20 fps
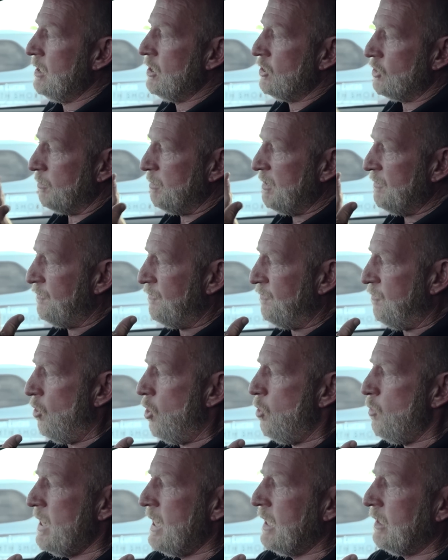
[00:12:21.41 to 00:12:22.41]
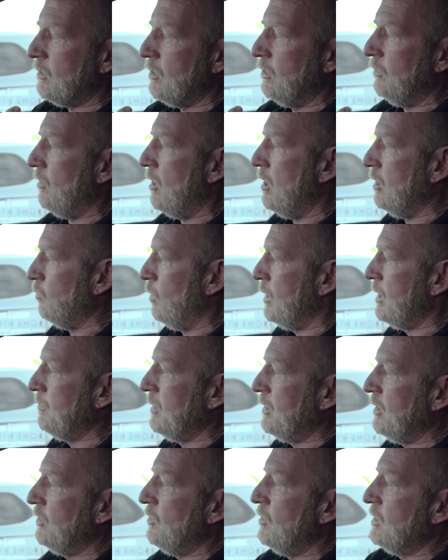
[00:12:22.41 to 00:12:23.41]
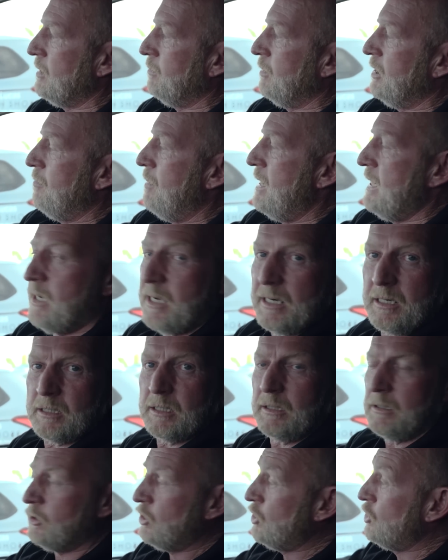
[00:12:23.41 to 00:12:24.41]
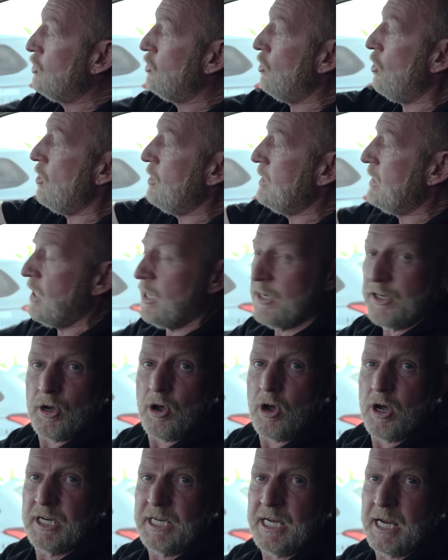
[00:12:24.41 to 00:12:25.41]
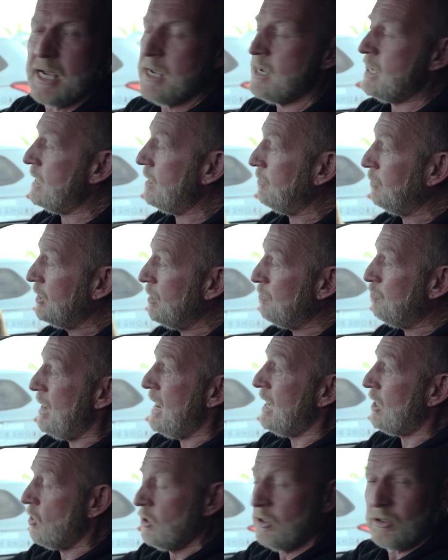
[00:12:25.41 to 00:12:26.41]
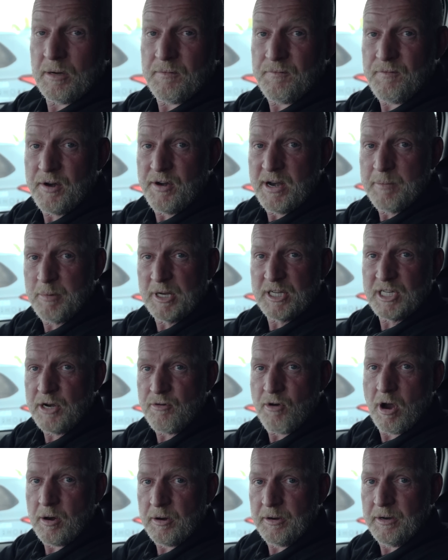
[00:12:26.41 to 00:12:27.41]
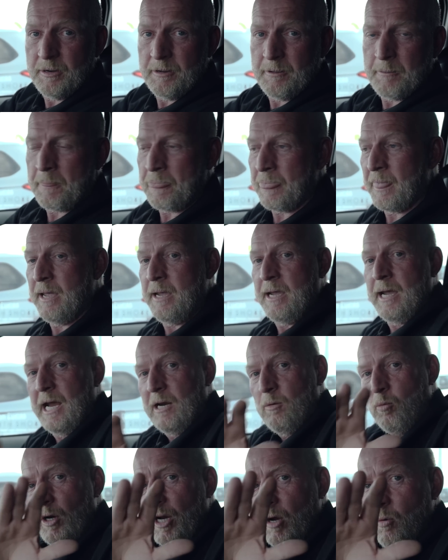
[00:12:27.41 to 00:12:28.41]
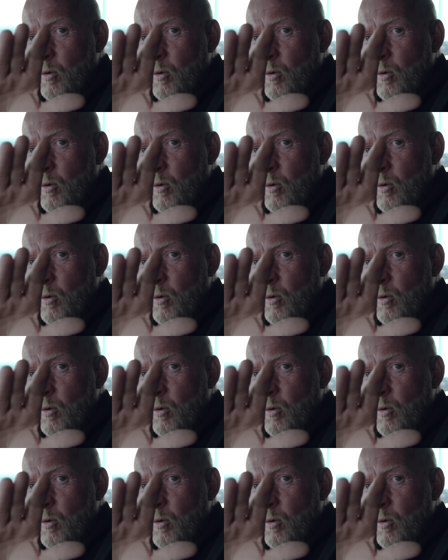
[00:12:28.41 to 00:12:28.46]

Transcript: So before we hit the road, what I'm going to do is I'm going to make a little turn in our yard here, and I'm going to back onto a very busy road. And what I